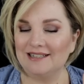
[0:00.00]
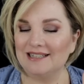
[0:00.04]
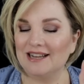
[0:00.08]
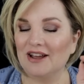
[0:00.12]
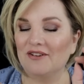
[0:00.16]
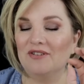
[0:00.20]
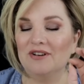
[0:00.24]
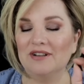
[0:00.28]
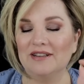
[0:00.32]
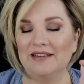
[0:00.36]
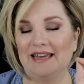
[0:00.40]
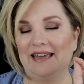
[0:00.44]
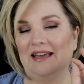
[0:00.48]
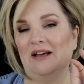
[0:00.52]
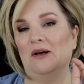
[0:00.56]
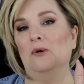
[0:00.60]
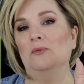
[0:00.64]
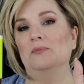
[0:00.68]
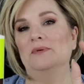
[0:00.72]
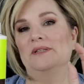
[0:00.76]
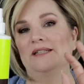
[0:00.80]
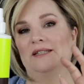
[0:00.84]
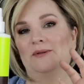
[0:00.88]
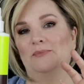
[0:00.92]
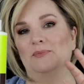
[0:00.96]
definitely
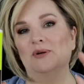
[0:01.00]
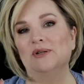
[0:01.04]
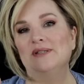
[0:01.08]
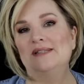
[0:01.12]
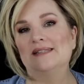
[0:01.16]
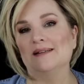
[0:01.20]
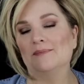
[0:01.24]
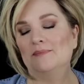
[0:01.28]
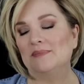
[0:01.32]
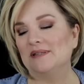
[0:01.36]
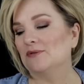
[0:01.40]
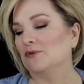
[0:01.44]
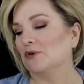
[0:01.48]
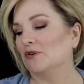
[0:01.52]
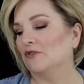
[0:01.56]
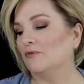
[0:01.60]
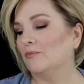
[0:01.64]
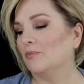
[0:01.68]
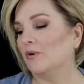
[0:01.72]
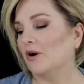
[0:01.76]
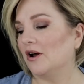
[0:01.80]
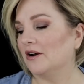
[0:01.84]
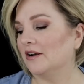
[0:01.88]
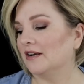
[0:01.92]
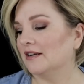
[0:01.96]
helps to put some sort of
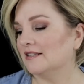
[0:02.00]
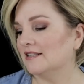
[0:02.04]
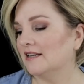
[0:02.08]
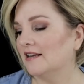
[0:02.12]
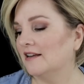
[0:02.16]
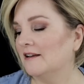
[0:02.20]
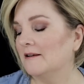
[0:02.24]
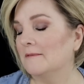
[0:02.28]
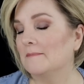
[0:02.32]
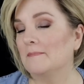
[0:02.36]
product